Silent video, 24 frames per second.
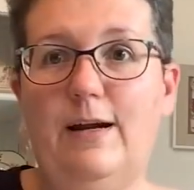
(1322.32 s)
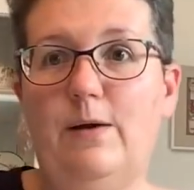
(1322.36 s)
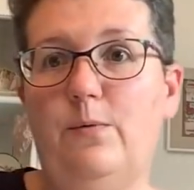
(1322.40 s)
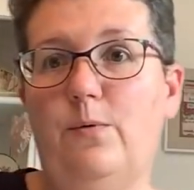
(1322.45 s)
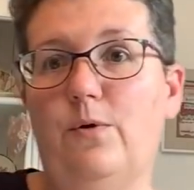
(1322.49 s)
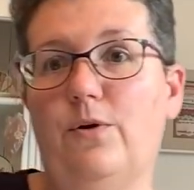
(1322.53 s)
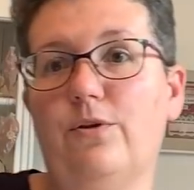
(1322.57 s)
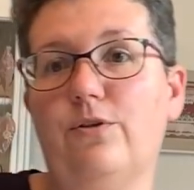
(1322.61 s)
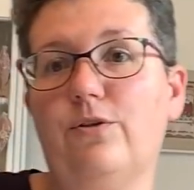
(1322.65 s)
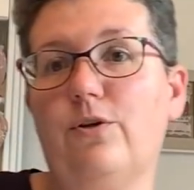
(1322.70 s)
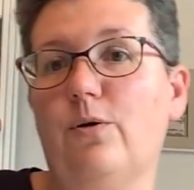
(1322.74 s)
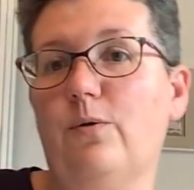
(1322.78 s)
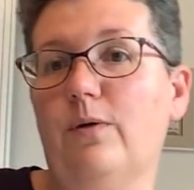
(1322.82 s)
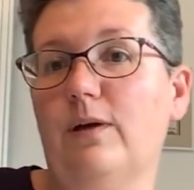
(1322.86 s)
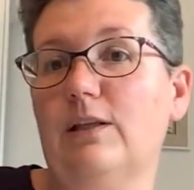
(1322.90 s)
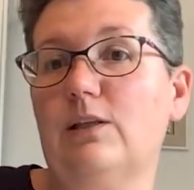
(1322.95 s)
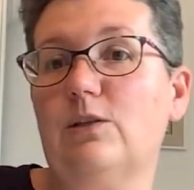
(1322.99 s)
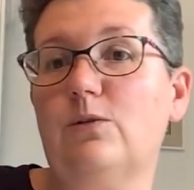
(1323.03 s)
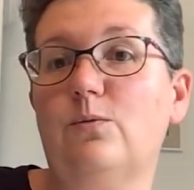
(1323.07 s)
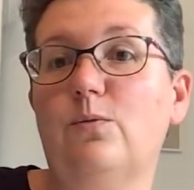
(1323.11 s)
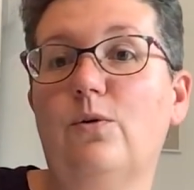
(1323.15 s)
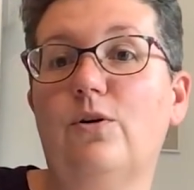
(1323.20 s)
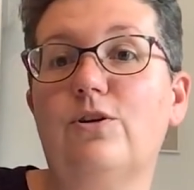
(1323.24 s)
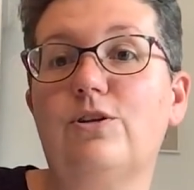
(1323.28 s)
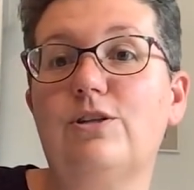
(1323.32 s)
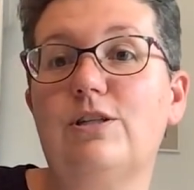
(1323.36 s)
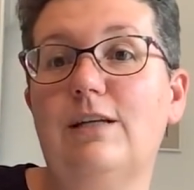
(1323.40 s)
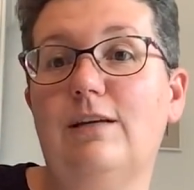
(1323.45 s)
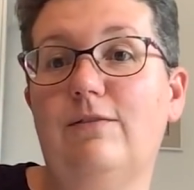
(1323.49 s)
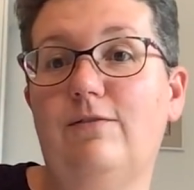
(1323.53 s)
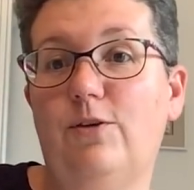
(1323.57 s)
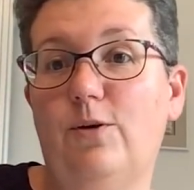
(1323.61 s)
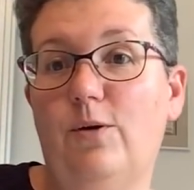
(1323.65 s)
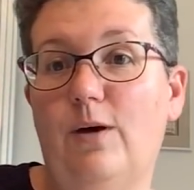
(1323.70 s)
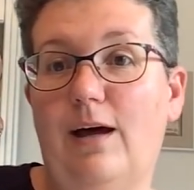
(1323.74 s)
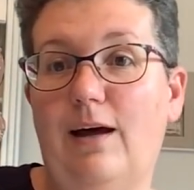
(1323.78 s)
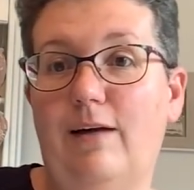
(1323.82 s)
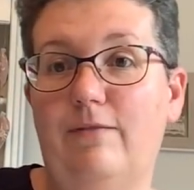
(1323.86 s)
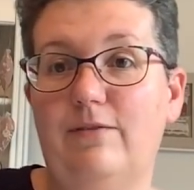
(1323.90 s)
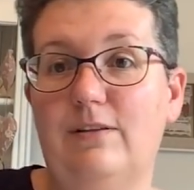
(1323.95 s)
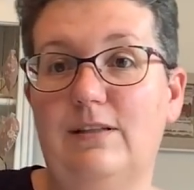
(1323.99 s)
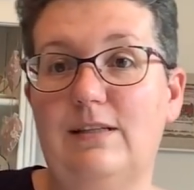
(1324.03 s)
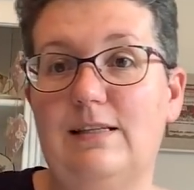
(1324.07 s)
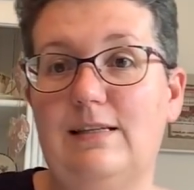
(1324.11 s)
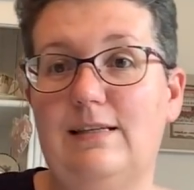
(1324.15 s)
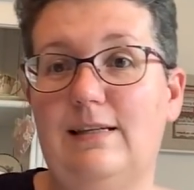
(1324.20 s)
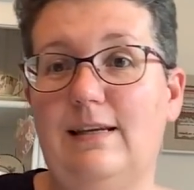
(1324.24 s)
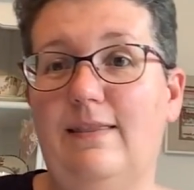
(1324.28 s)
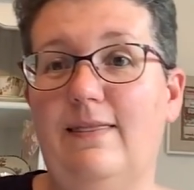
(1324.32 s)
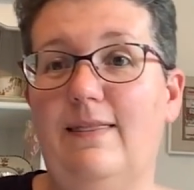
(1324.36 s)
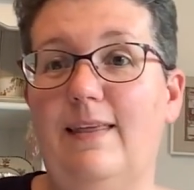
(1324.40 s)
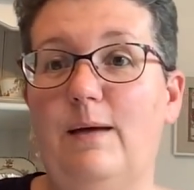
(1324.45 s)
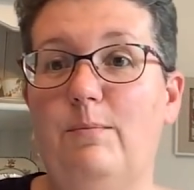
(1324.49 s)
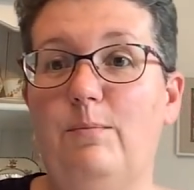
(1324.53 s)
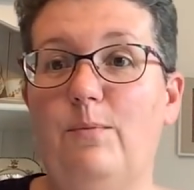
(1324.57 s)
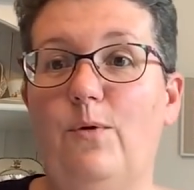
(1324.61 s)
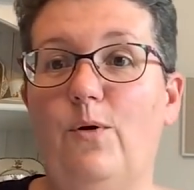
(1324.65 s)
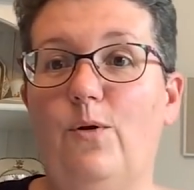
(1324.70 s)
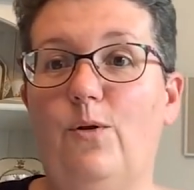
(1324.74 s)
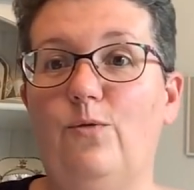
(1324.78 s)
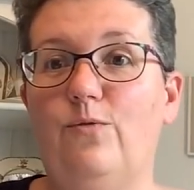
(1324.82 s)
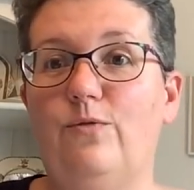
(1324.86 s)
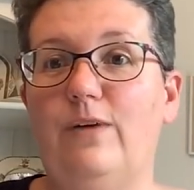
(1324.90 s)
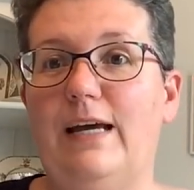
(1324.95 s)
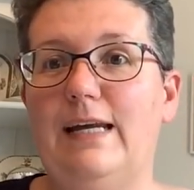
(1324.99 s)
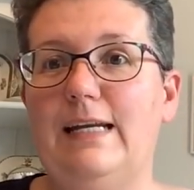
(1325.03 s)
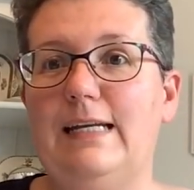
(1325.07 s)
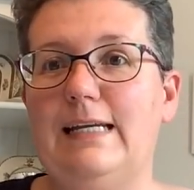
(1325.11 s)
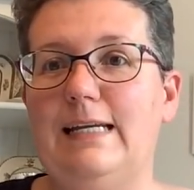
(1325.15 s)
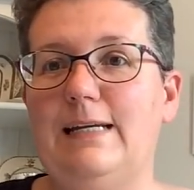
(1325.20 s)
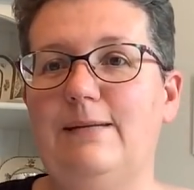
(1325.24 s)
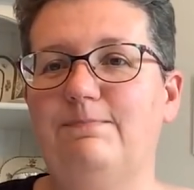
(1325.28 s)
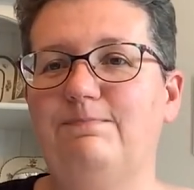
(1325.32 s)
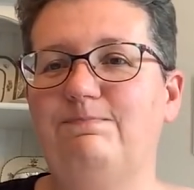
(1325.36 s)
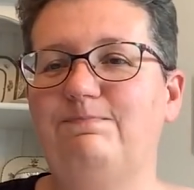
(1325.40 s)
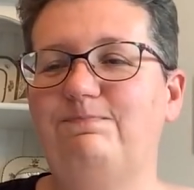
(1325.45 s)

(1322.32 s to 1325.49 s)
worth going to watch if you haven't seen them already.